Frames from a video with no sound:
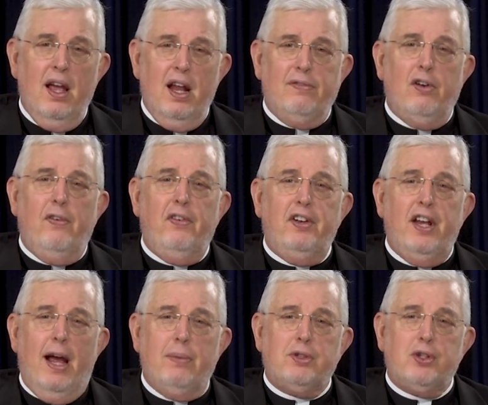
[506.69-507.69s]
And I've
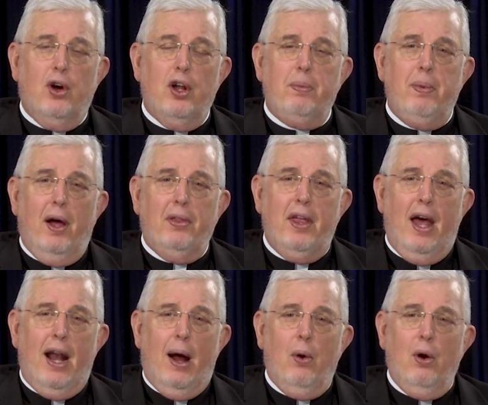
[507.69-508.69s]
oftentimes thought about
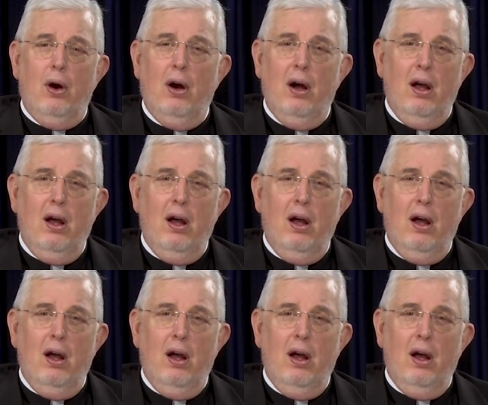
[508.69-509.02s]
that. Our